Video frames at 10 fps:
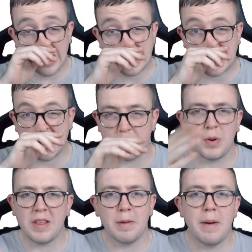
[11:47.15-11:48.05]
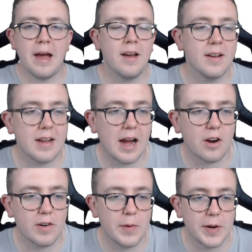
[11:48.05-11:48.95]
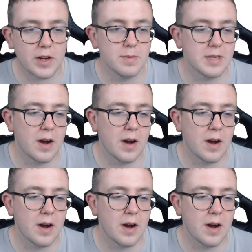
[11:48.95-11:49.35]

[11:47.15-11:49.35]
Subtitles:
I'll just put it in the meh category when it comes